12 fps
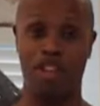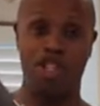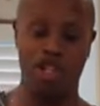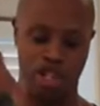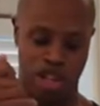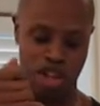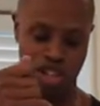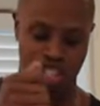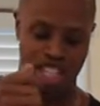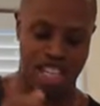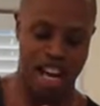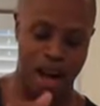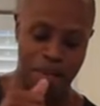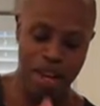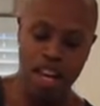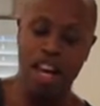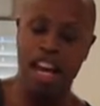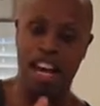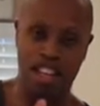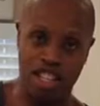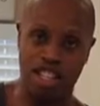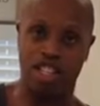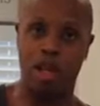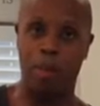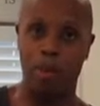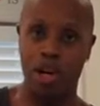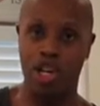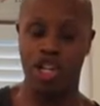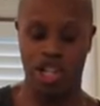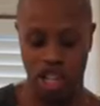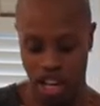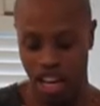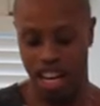This usually goes in the top, and this is to push